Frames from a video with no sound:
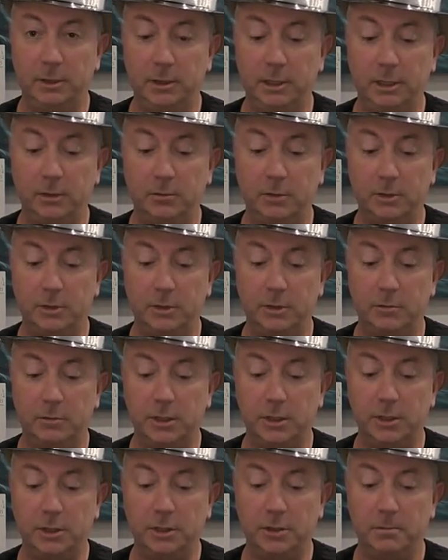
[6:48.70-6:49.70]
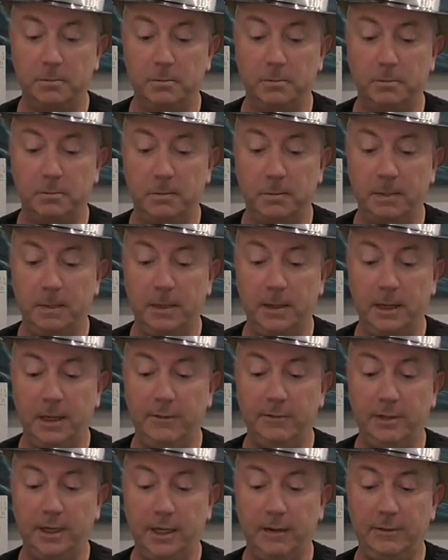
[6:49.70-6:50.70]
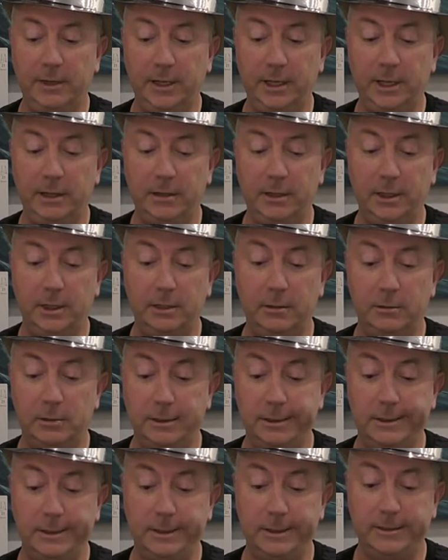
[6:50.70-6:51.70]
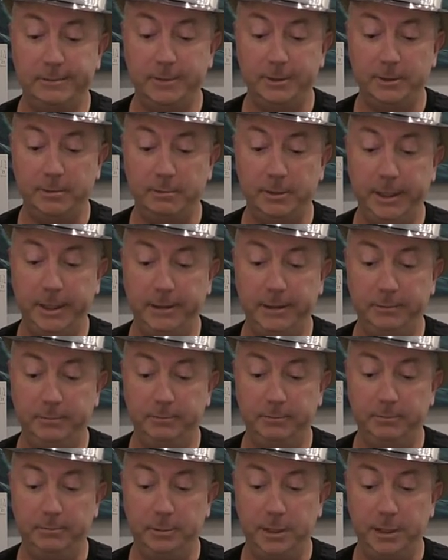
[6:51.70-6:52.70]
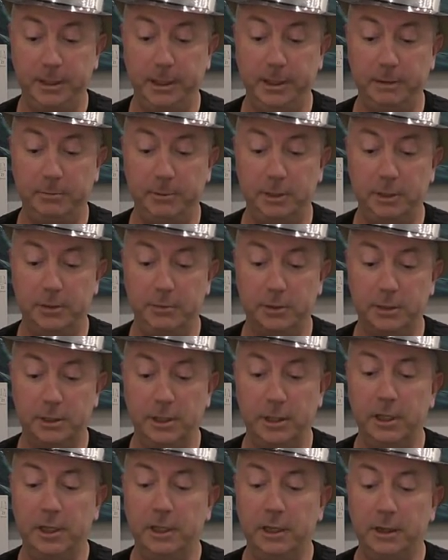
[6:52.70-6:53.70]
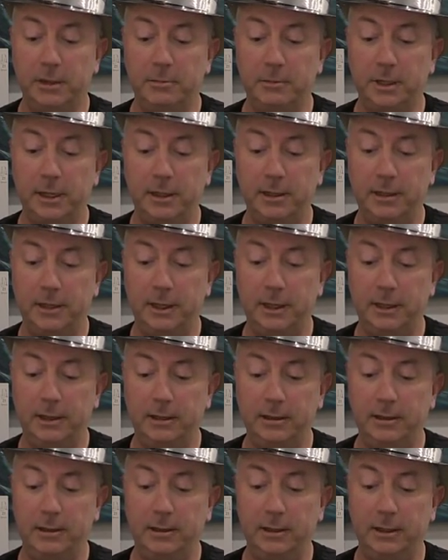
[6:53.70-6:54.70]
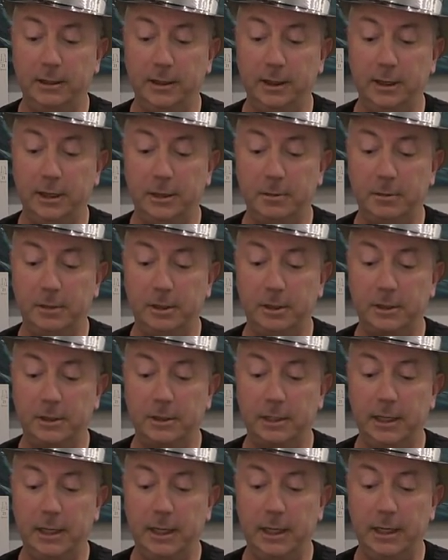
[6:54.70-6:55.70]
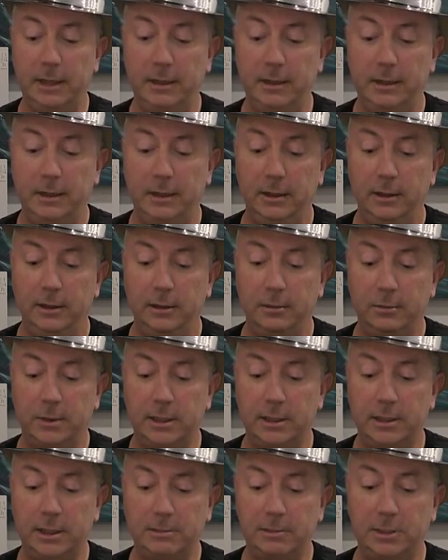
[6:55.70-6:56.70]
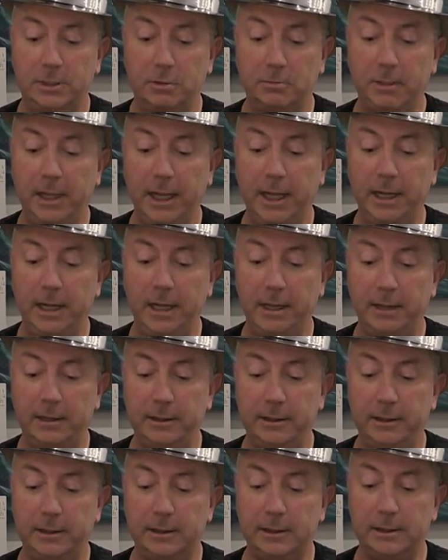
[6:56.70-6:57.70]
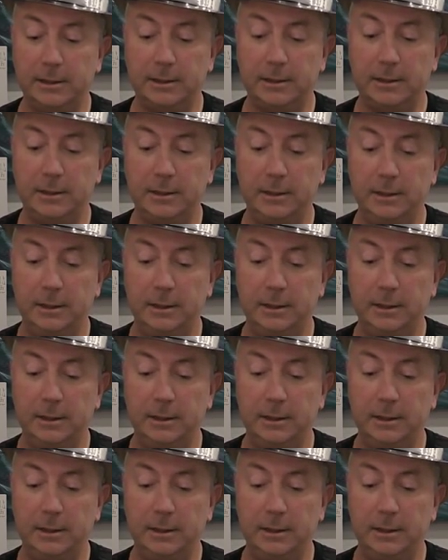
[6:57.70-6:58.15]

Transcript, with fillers: tell which is which, even having had the other one since I'm so bad at picking up notes. But I think, again, I'm going to say the reason I'm so bad at it is